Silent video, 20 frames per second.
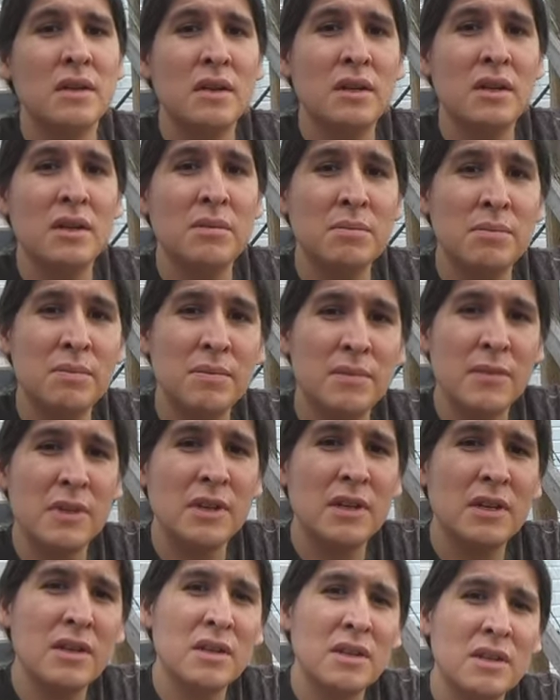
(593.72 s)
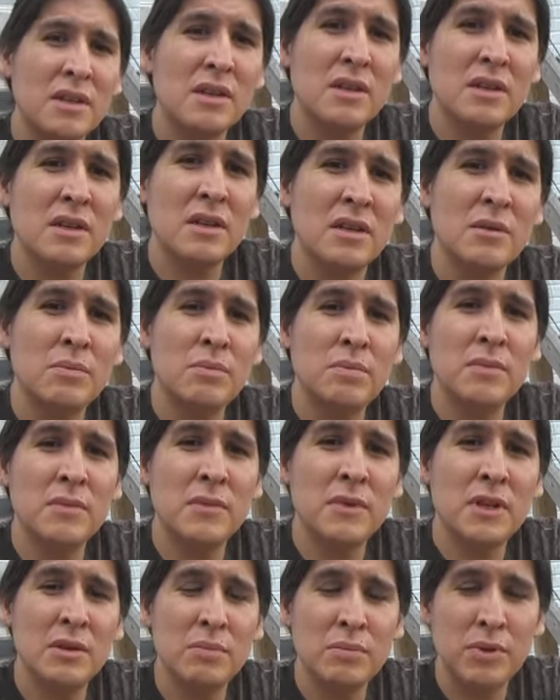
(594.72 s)
Uh,
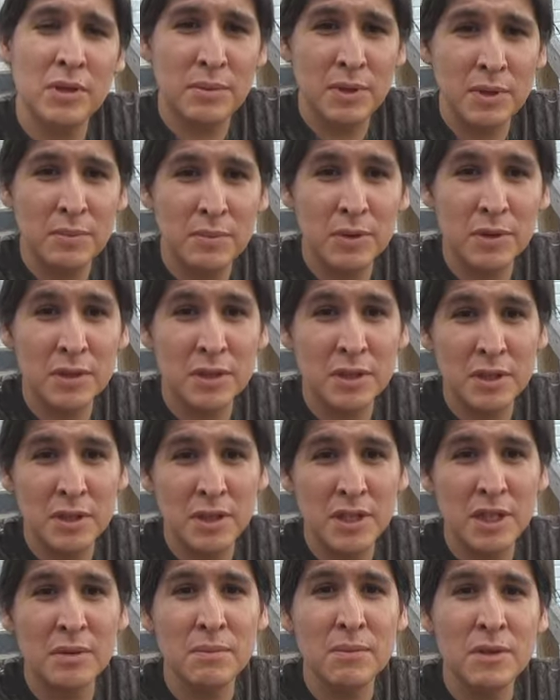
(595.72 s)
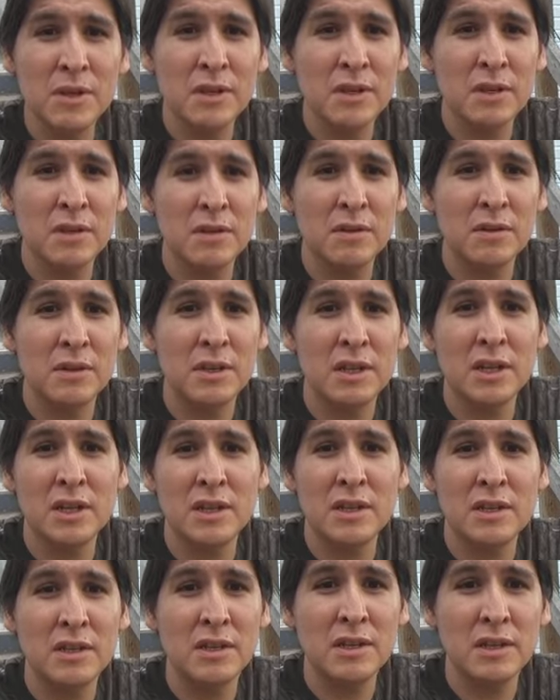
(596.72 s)
uh, but people should see me,
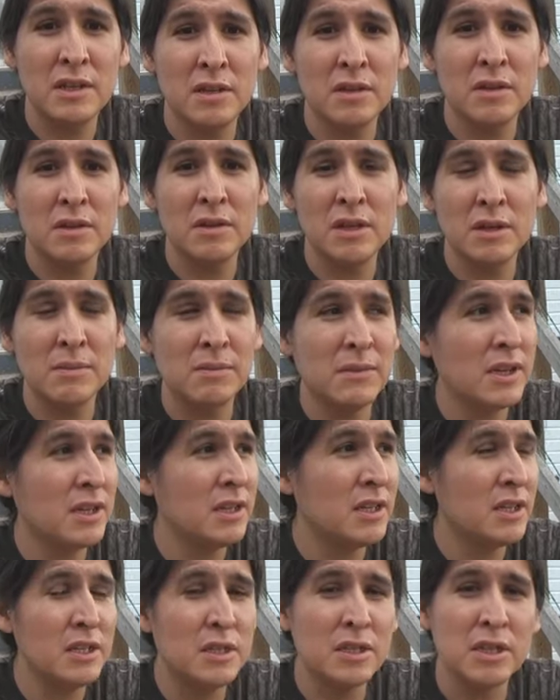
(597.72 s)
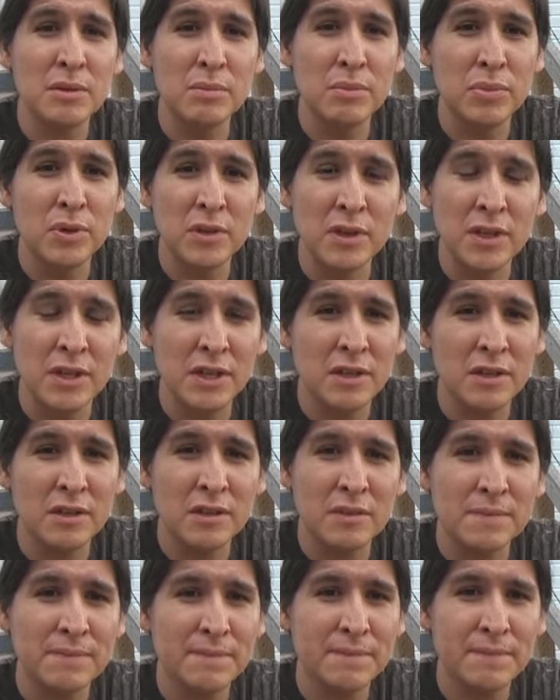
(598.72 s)
that I'm not easily bullied,
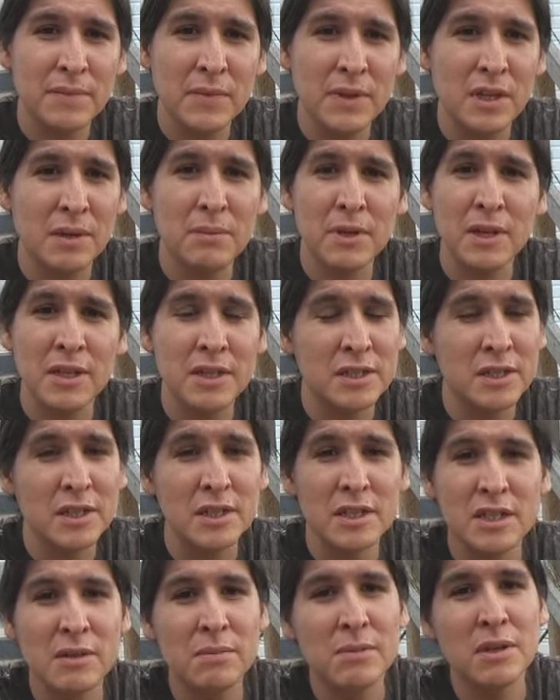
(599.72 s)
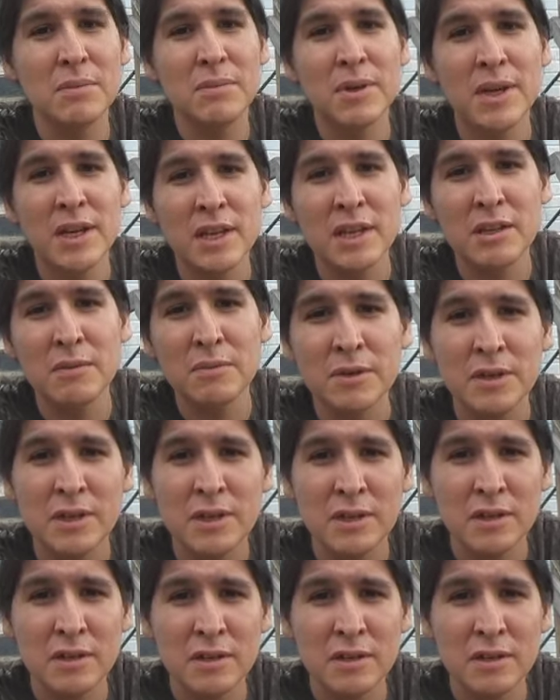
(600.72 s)
I'm not easily intimidated by anyone.